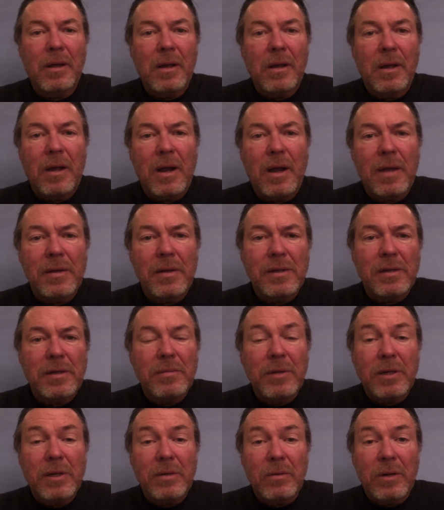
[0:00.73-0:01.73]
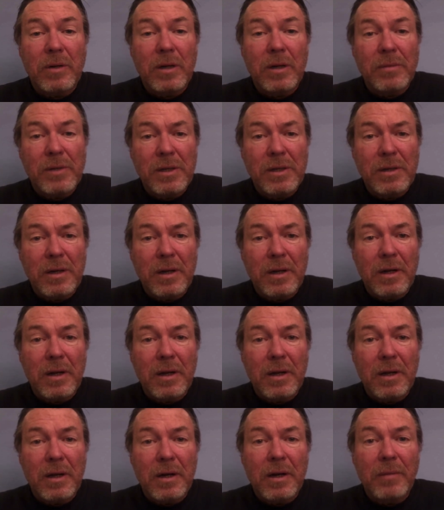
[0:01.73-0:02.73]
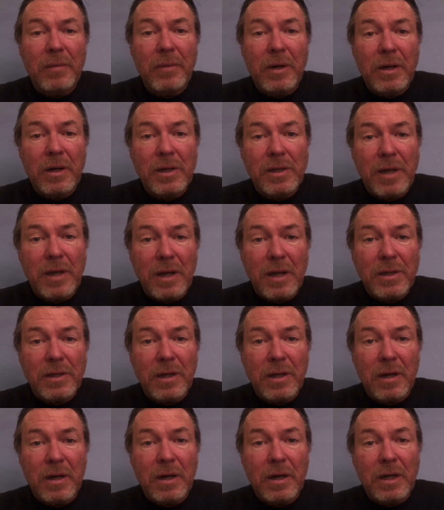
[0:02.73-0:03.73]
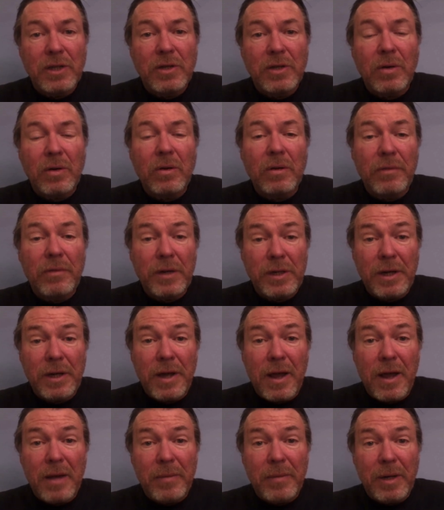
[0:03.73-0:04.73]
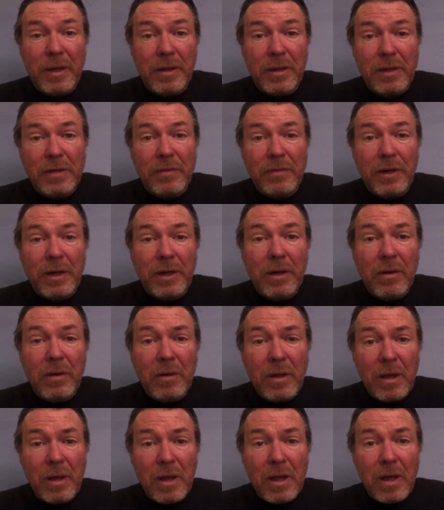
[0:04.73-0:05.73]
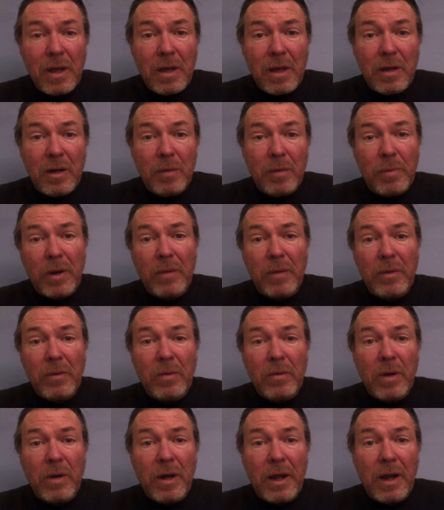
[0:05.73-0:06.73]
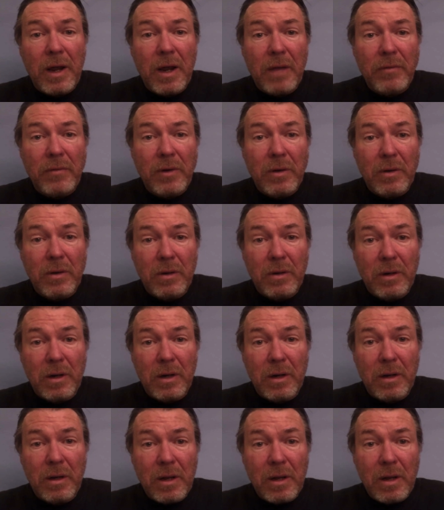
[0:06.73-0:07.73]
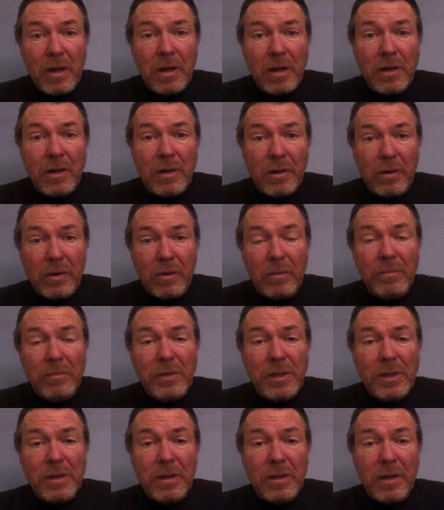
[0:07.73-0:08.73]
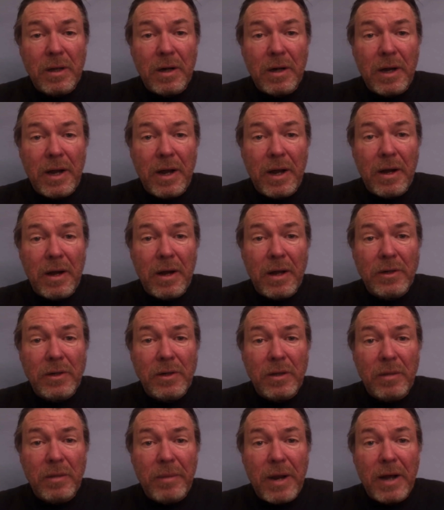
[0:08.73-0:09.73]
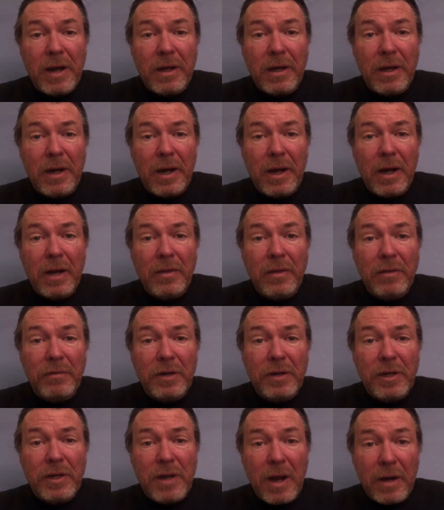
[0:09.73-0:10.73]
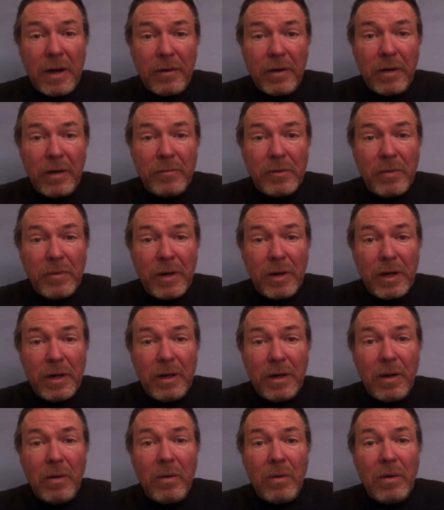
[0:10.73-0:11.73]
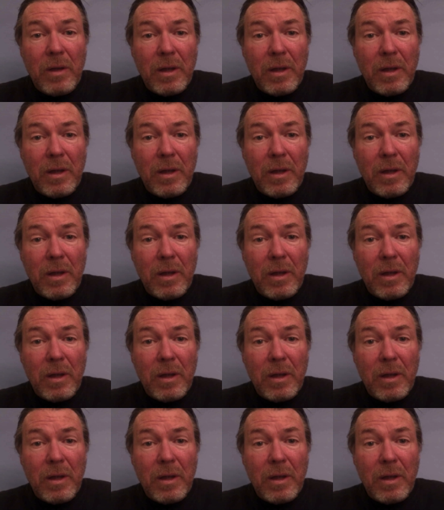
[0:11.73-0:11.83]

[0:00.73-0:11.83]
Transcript: Hi, this is Mr. Williamson, and I'm going to discuss uh, external fish anatomy in this video. You probably want to have your uh, terms that I handed out to you in the packet and the fish diagrams ready to go.